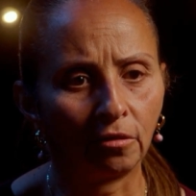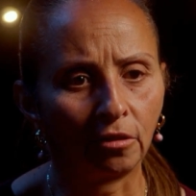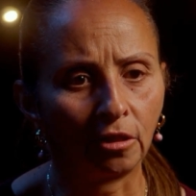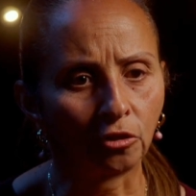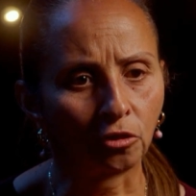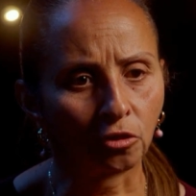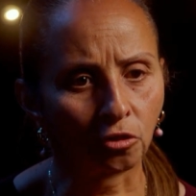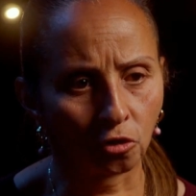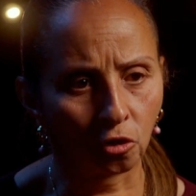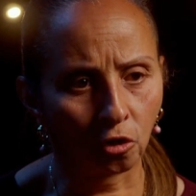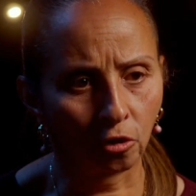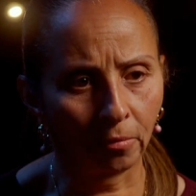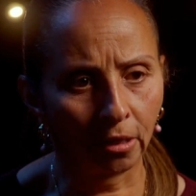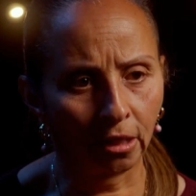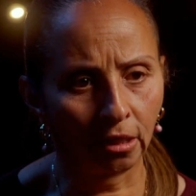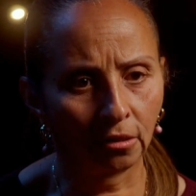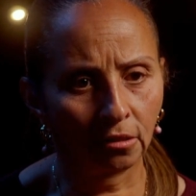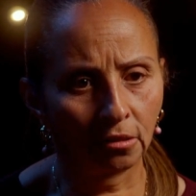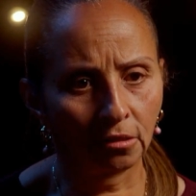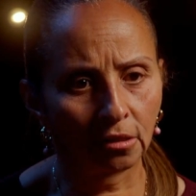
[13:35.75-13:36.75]
the
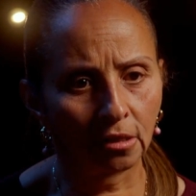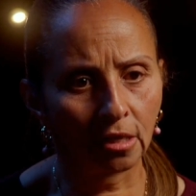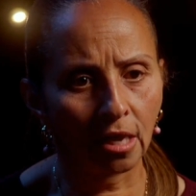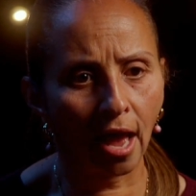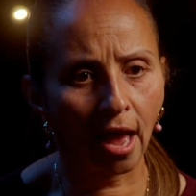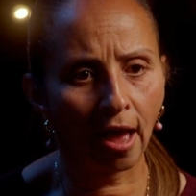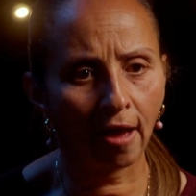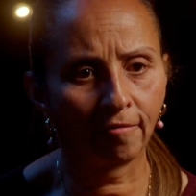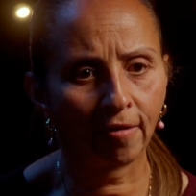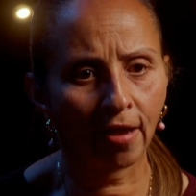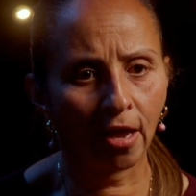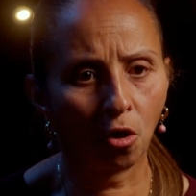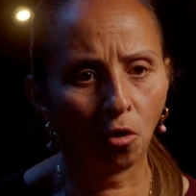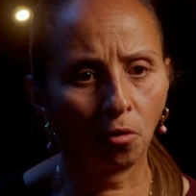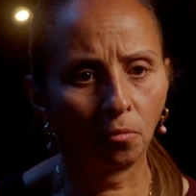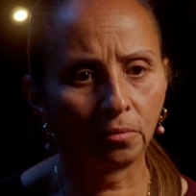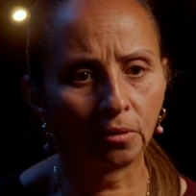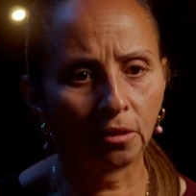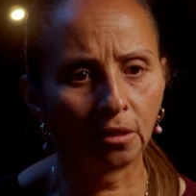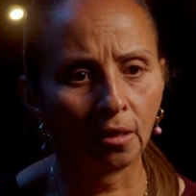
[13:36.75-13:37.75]
sermons have
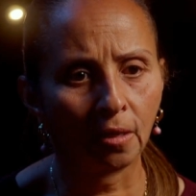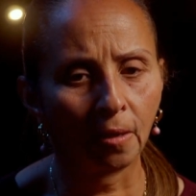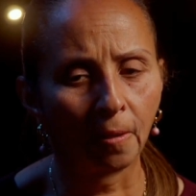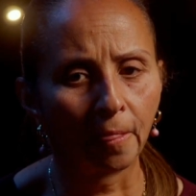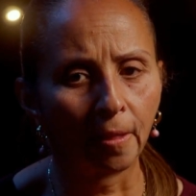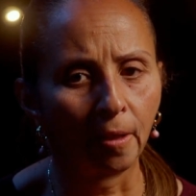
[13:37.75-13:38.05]
helped